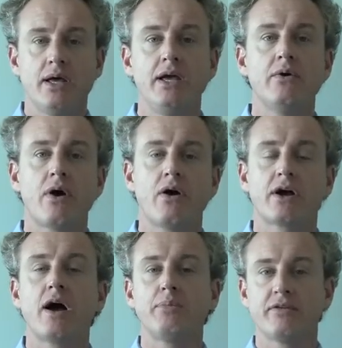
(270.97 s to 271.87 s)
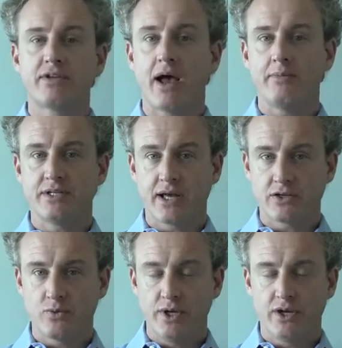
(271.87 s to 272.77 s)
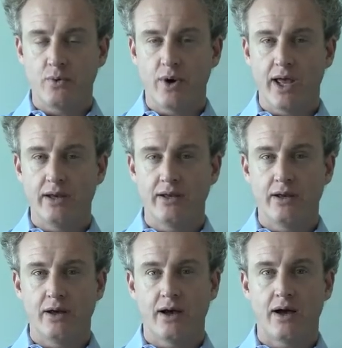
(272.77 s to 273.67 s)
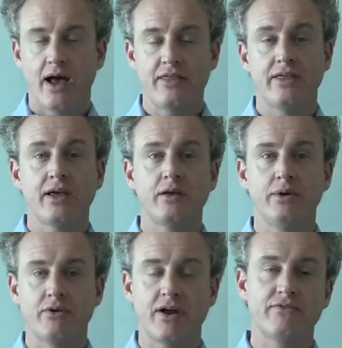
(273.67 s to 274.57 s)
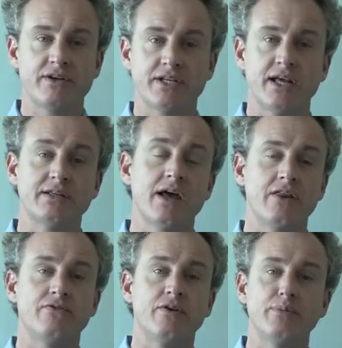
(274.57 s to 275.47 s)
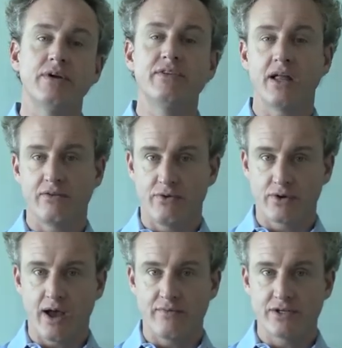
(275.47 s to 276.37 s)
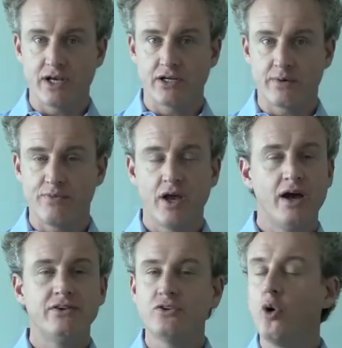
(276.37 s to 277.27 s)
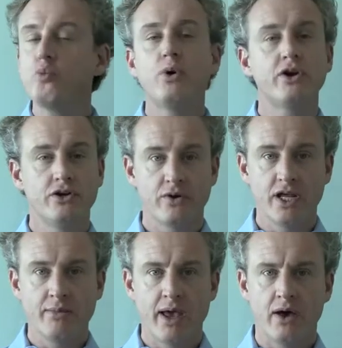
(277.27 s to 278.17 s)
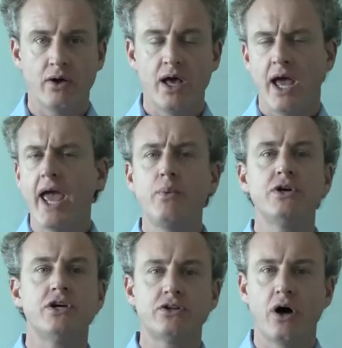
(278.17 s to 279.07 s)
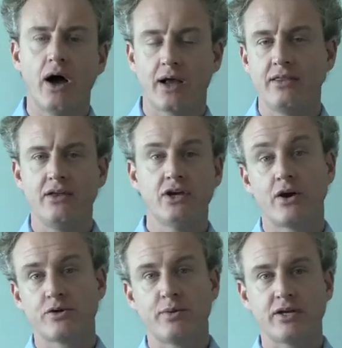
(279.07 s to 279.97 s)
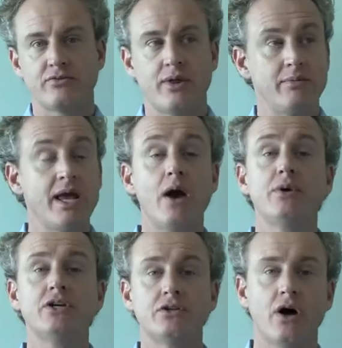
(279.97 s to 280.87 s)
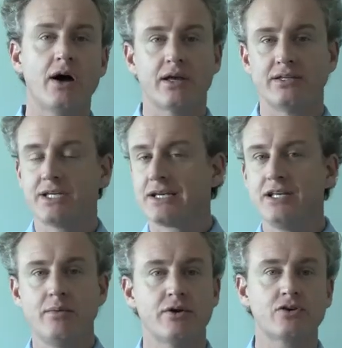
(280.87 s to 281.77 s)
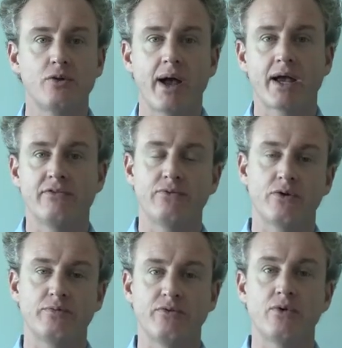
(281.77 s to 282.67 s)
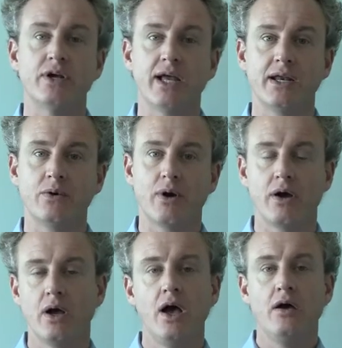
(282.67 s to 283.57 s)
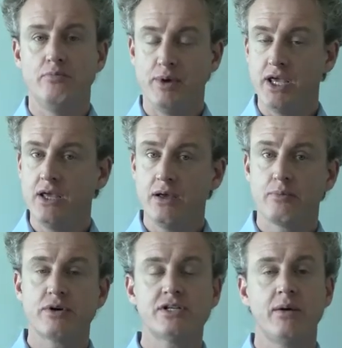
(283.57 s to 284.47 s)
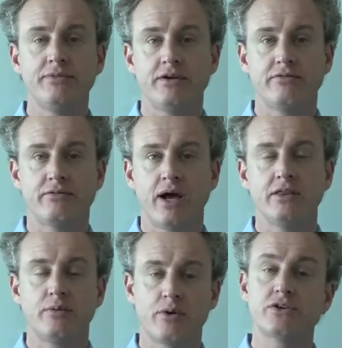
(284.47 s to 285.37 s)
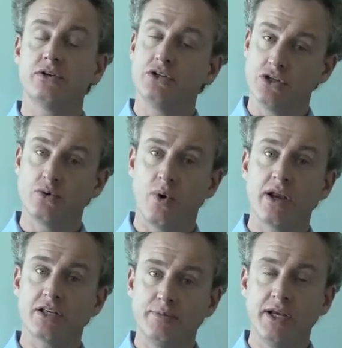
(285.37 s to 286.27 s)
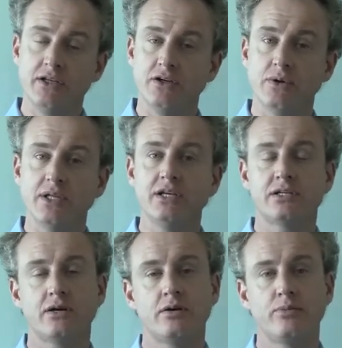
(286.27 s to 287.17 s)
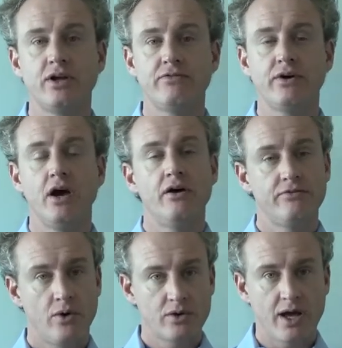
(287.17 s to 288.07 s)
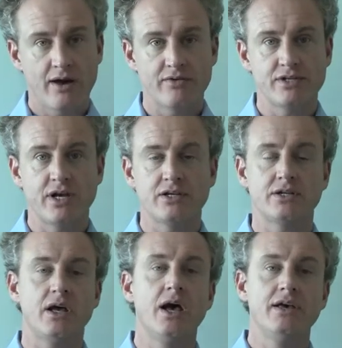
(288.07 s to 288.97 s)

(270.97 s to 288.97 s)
Here are a couple of times next week when I think it'd be great for us to get together for a brief telephone conversation. Don't put in your email, hey, we should talk, and then you get a response from them, yeah, we should talk, and 6 emails go back and forth before you get anywhere. Be presumptive, right? The person should want to speak to you at least on a brief phone conversation.